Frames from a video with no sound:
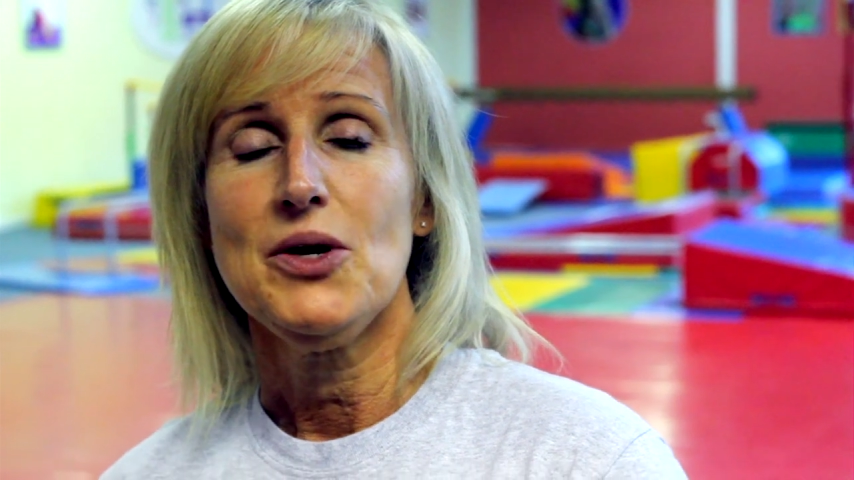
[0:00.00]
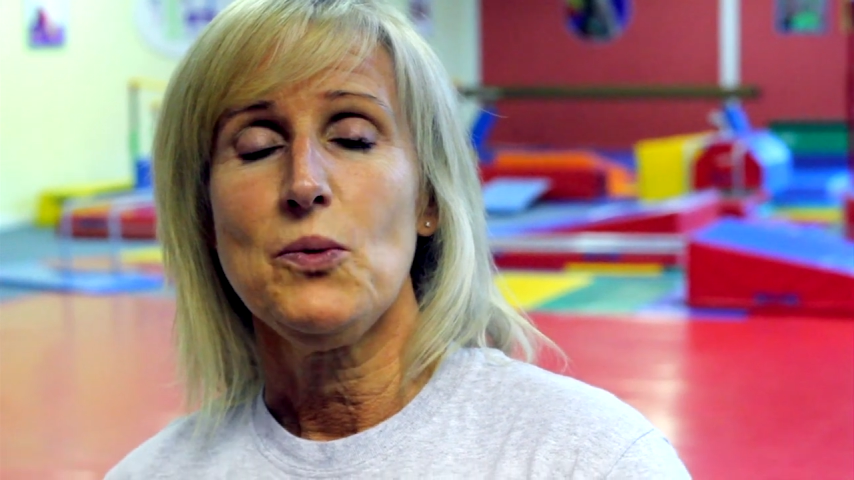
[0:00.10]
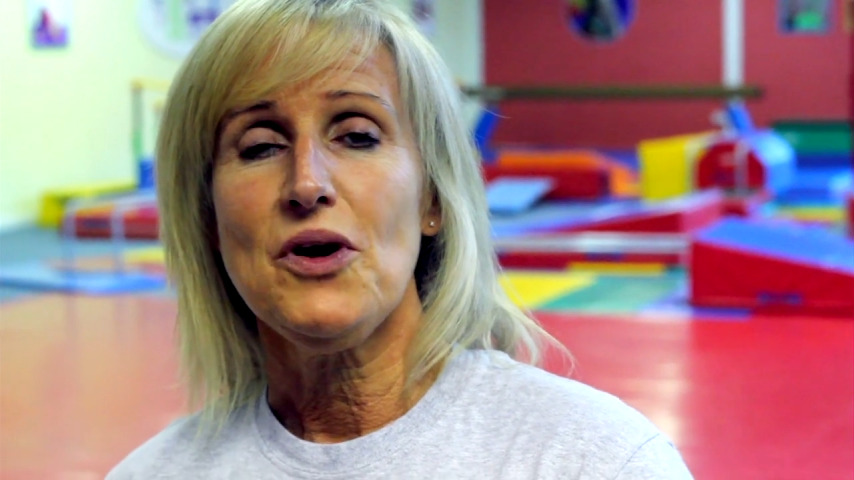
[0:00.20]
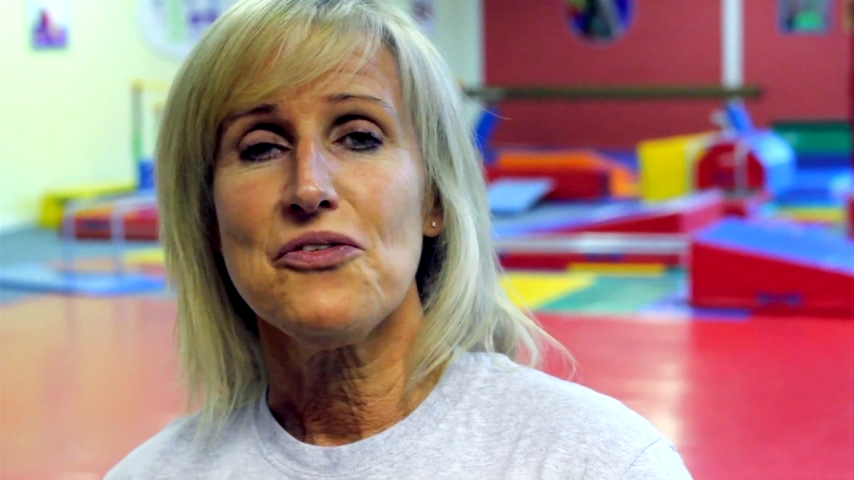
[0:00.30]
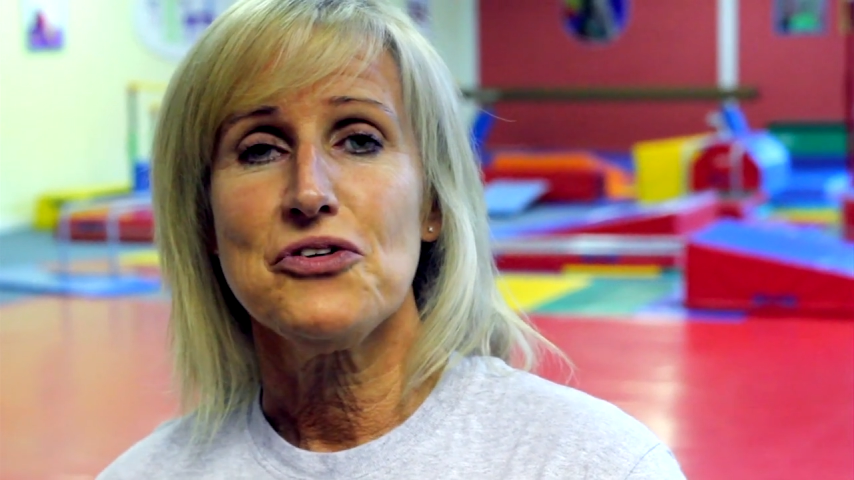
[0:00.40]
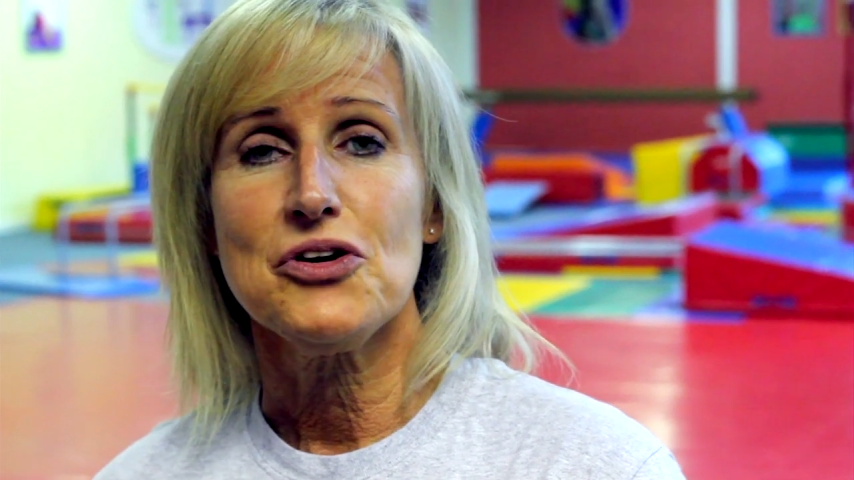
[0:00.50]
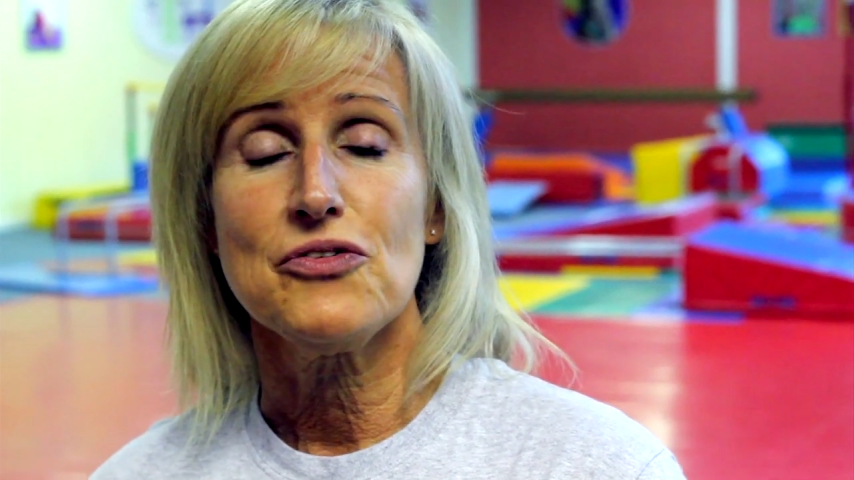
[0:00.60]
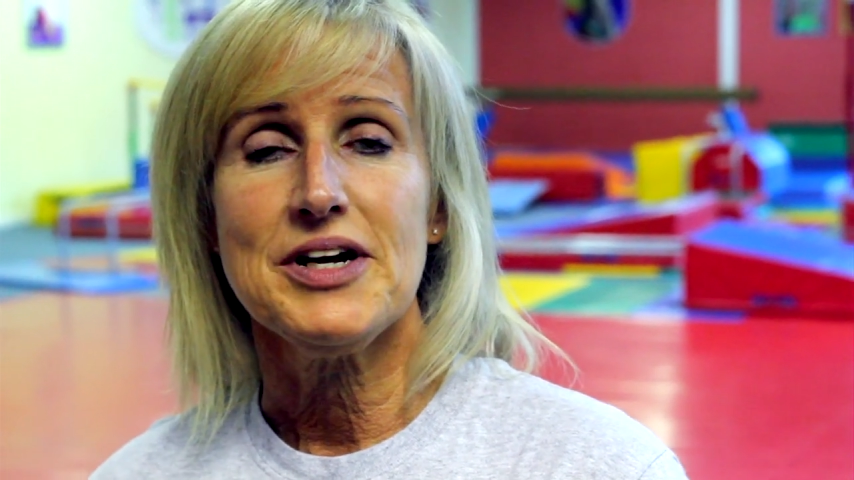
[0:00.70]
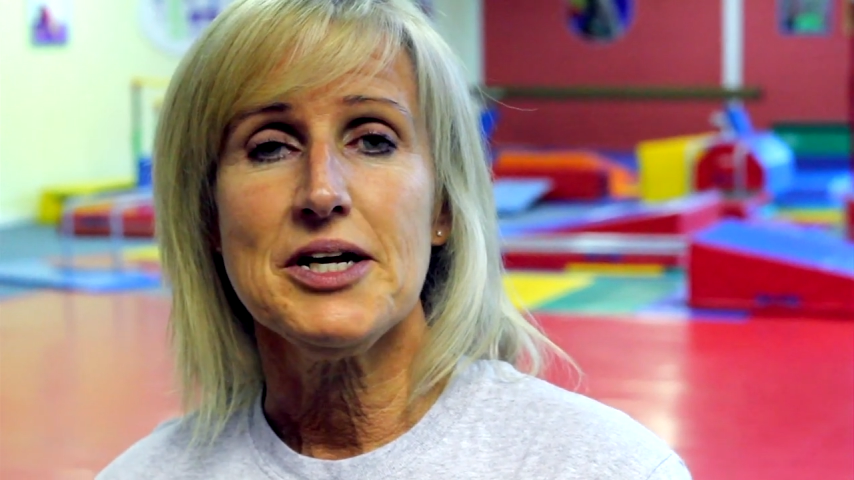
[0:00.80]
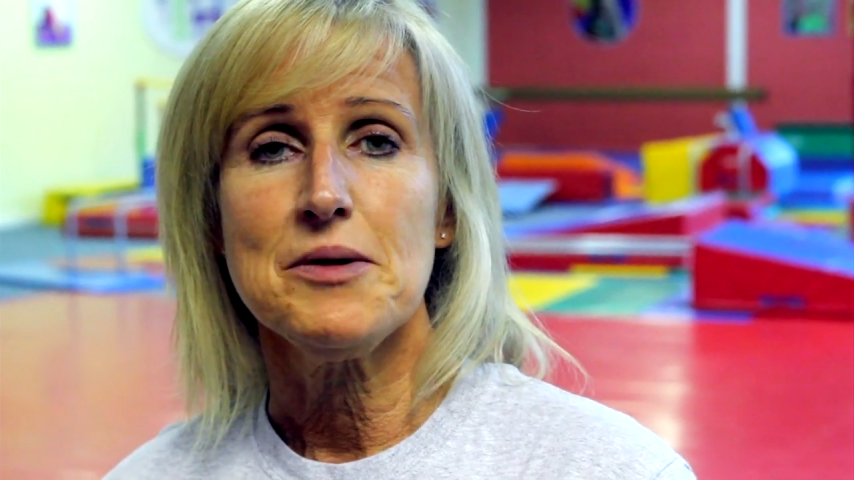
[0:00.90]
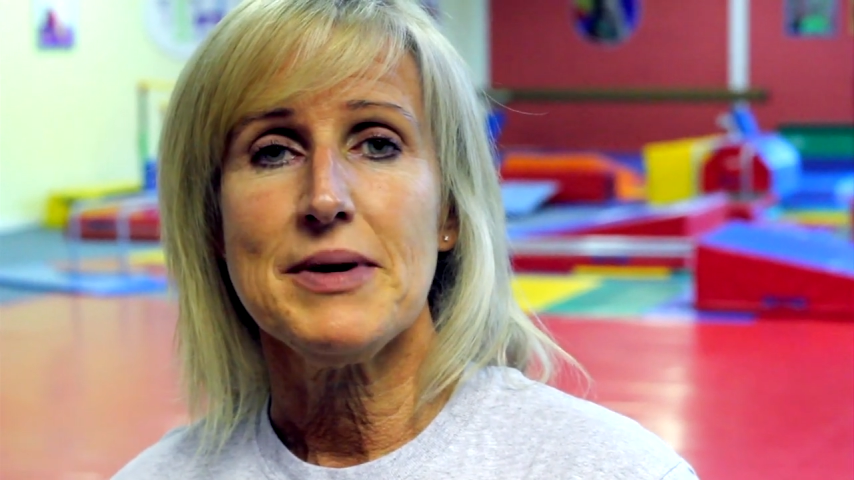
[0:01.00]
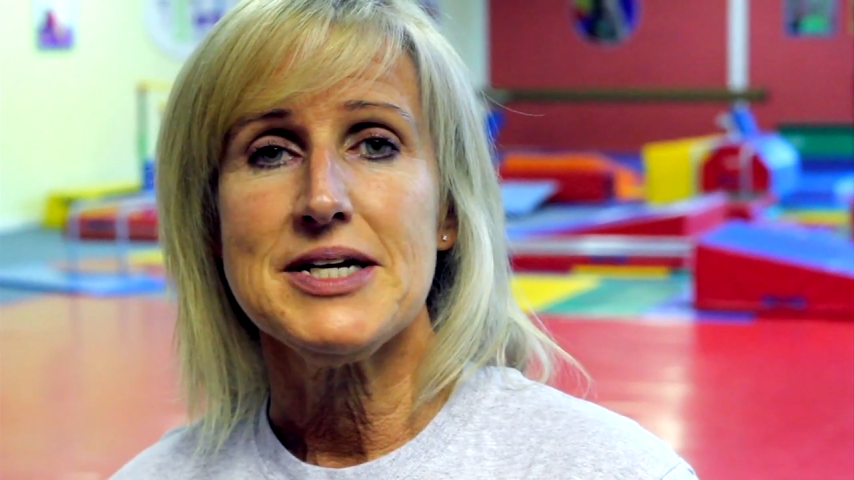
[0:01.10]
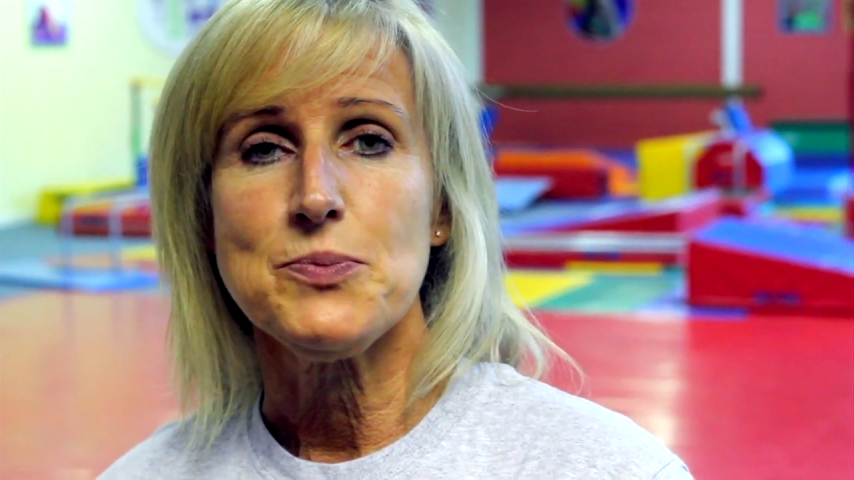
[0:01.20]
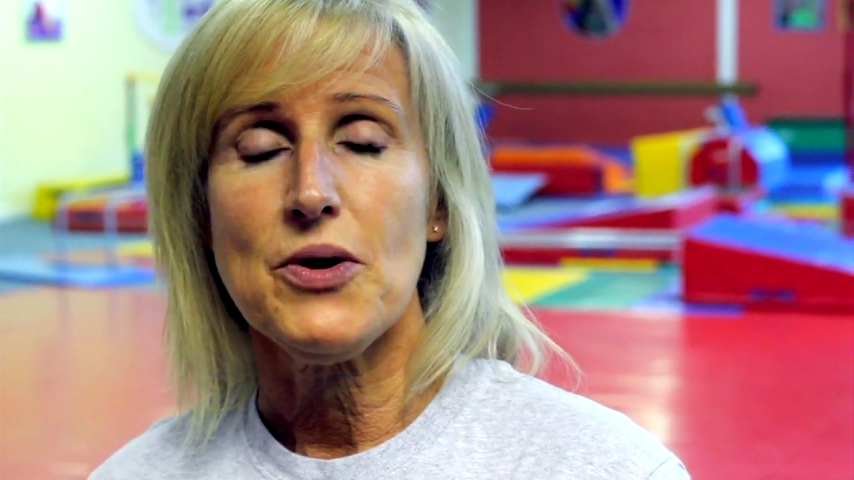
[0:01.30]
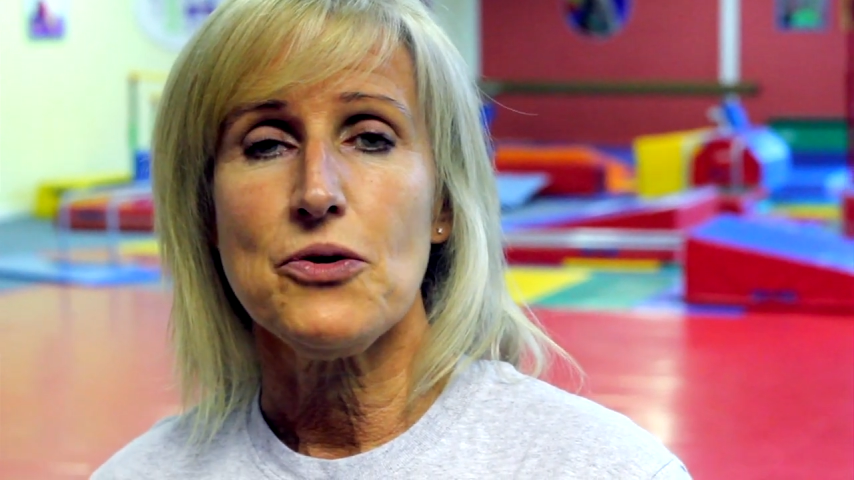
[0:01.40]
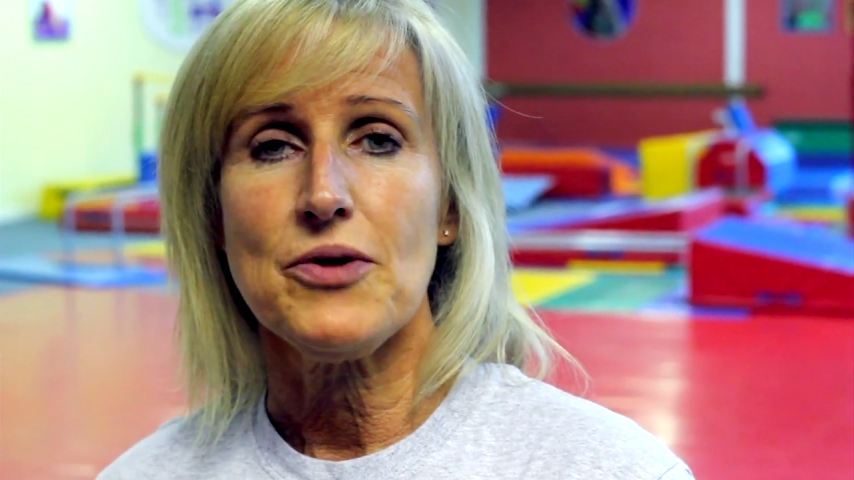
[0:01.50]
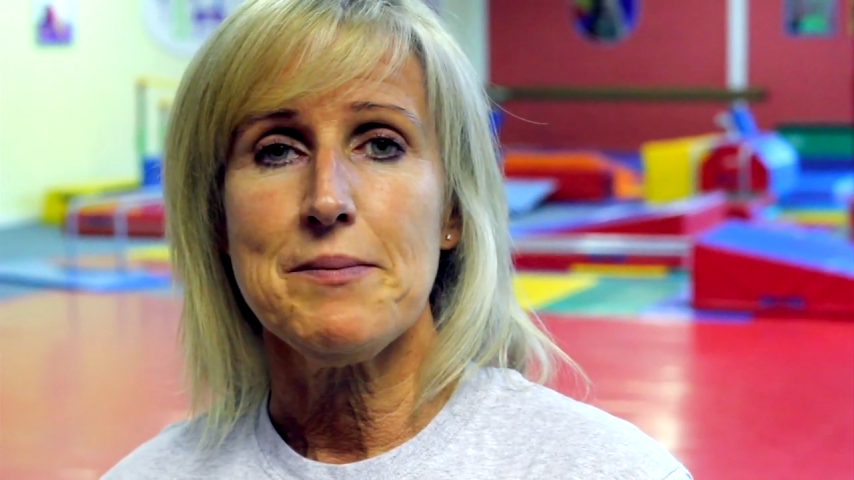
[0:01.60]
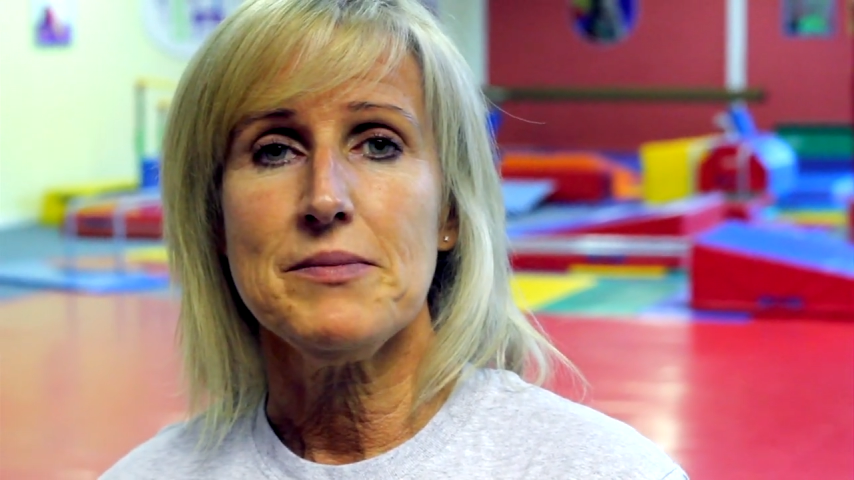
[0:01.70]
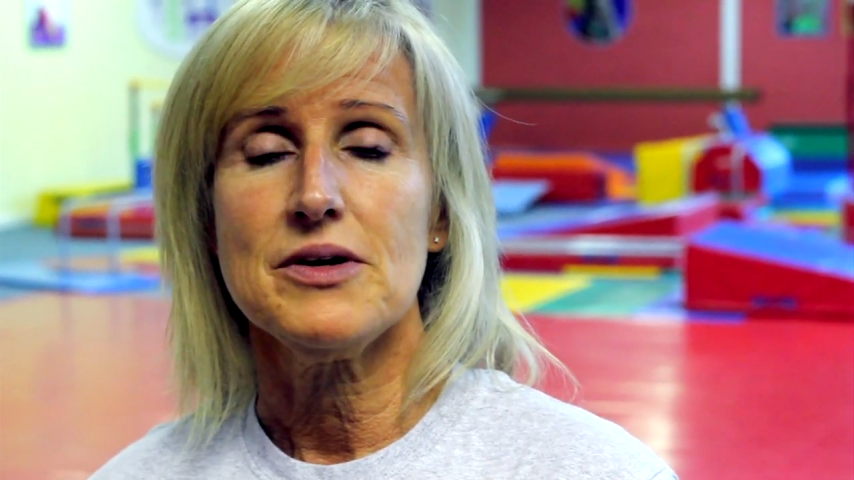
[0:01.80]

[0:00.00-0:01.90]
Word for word: We offer a curriculum-based programme